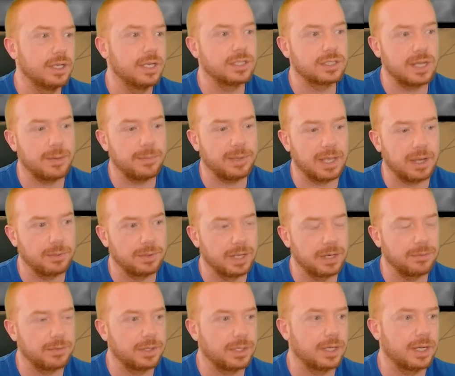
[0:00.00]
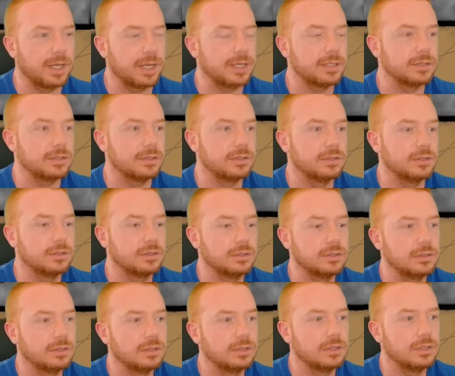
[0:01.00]
He's coming out with everything, I guess.
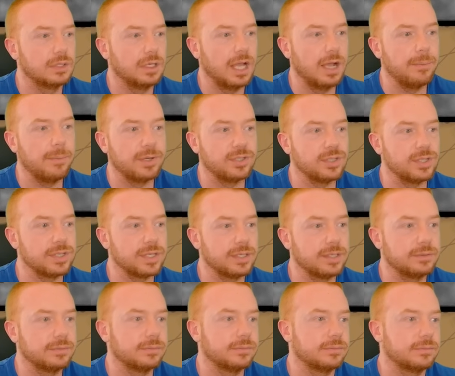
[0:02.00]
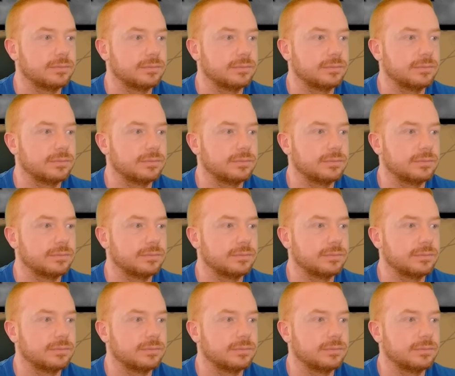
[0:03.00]
How much is it?